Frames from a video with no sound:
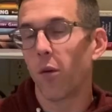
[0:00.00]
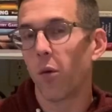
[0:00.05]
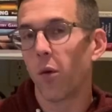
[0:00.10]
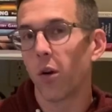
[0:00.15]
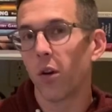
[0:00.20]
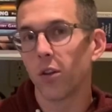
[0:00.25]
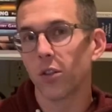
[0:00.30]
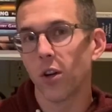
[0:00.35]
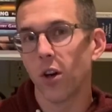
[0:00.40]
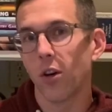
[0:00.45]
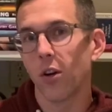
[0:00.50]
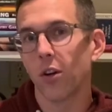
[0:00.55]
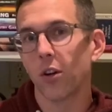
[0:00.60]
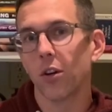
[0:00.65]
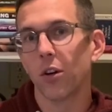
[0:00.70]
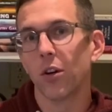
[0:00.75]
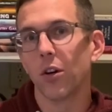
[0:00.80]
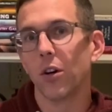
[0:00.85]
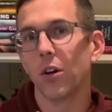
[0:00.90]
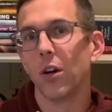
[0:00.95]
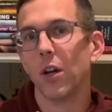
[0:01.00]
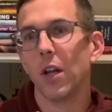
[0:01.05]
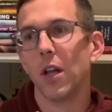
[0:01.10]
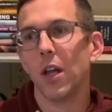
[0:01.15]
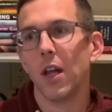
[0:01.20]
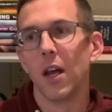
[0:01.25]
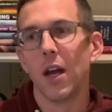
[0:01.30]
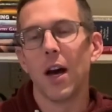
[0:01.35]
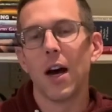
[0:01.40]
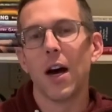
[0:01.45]
Worlds article,
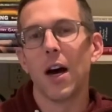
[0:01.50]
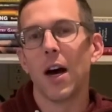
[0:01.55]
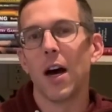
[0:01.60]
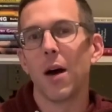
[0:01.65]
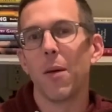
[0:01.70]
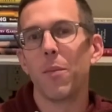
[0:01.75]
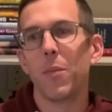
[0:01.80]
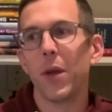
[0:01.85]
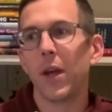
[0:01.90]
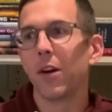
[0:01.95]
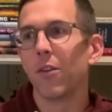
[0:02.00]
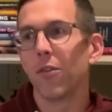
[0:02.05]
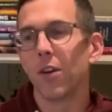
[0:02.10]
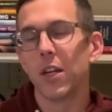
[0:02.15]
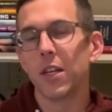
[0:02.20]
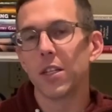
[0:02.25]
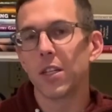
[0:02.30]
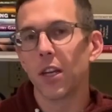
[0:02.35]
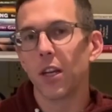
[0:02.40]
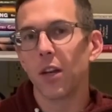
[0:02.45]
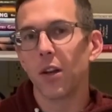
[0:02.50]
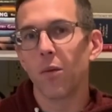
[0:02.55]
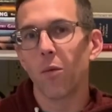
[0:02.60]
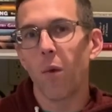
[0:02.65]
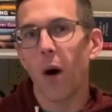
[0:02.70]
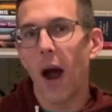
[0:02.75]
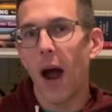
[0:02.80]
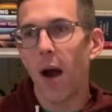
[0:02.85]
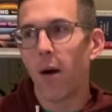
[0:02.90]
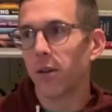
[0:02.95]
big reason
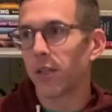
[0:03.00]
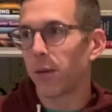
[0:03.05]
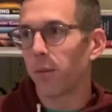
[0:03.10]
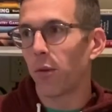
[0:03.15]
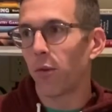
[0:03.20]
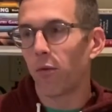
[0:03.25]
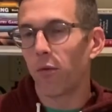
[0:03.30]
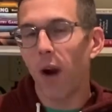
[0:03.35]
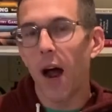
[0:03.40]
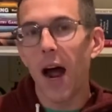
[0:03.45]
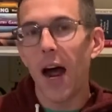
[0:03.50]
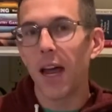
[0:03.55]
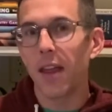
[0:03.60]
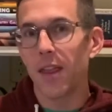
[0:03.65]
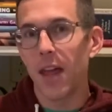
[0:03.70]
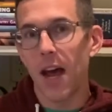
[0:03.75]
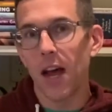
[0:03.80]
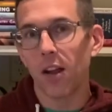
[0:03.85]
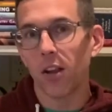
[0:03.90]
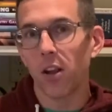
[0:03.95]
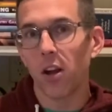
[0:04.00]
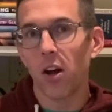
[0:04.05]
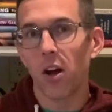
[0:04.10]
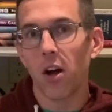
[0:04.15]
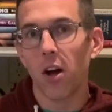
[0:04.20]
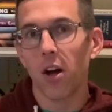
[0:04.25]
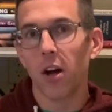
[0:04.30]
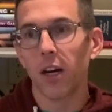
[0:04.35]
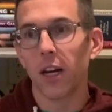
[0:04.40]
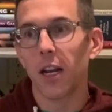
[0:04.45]
why I was able to ride that
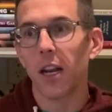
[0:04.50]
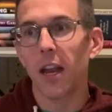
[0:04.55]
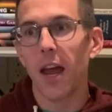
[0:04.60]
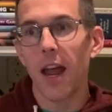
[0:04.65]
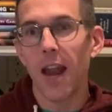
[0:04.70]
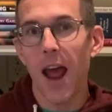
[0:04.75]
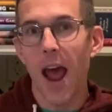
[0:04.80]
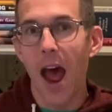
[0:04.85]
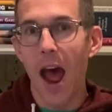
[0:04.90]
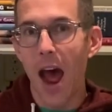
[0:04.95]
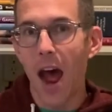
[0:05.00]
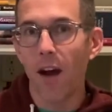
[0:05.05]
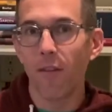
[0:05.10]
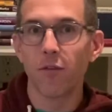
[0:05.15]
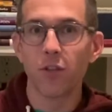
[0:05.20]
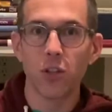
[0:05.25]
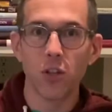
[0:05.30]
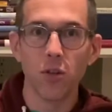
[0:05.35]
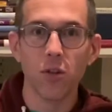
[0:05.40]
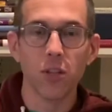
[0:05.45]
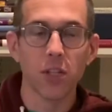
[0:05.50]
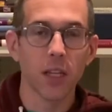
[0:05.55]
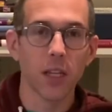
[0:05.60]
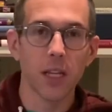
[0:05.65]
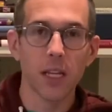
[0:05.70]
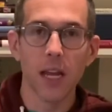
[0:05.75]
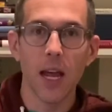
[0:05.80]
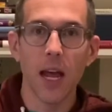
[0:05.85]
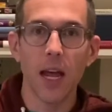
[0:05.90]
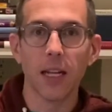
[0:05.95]
long and have juice at
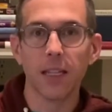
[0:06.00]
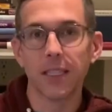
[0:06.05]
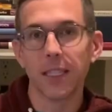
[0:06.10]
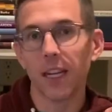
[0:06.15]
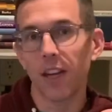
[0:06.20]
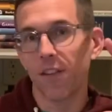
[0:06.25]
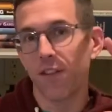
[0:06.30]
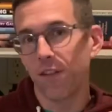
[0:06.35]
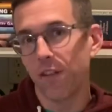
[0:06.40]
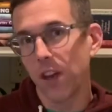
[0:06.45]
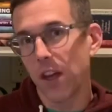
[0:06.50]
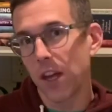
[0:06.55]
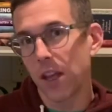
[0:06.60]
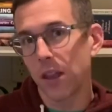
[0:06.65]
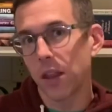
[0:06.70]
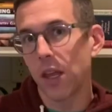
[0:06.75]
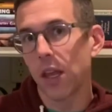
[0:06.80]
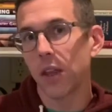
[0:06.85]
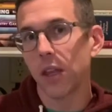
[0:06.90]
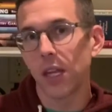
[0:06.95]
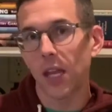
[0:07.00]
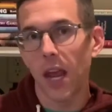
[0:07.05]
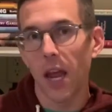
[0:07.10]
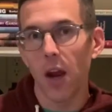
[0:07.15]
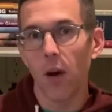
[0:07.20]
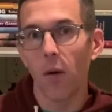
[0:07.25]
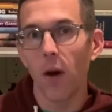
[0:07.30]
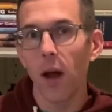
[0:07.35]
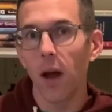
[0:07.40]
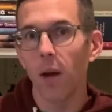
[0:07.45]
the end to get fifth in the
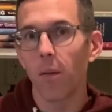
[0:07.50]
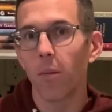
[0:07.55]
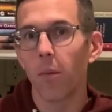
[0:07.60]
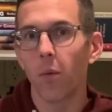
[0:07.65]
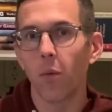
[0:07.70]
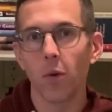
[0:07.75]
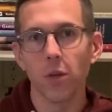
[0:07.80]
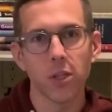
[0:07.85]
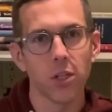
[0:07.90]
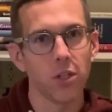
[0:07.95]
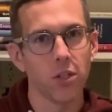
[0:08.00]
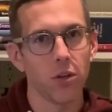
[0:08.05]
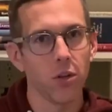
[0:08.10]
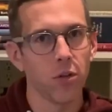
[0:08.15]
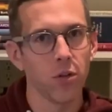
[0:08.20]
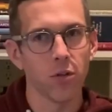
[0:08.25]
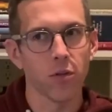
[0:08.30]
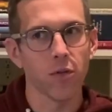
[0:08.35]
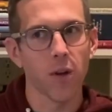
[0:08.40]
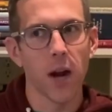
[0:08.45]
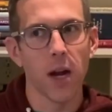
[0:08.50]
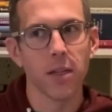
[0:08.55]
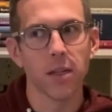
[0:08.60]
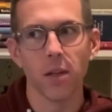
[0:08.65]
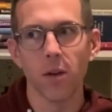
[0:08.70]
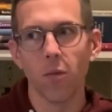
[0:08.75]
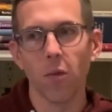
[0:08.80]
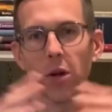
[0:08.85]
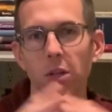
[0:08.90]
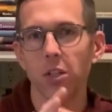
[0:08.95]
KOM was endurance rides.
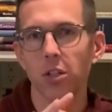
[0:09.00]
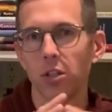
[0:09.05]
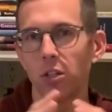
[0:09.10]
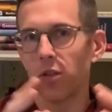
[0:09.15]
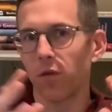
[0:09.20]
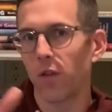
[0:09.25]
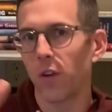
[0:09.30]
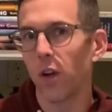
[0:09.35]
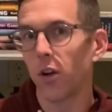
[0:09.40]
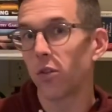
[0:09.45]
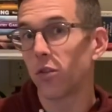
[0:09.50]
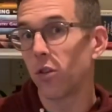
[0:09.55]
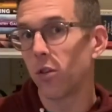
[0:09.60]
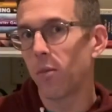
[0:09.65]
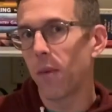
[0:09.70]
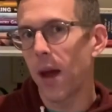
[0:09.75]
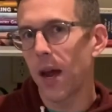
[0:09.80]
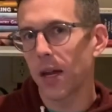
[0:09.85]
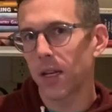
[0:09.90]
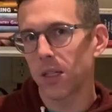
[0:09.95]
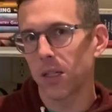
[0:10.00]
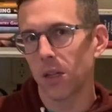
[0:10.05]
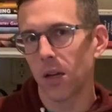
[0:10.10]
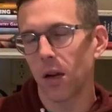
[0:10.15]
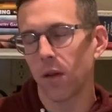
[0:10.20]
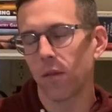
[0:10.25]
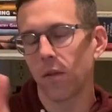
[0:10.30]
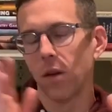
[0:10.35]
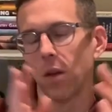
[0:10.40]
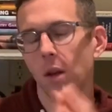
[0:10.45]
It wasn't just VO2 max
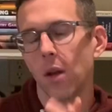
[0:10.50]
stuff.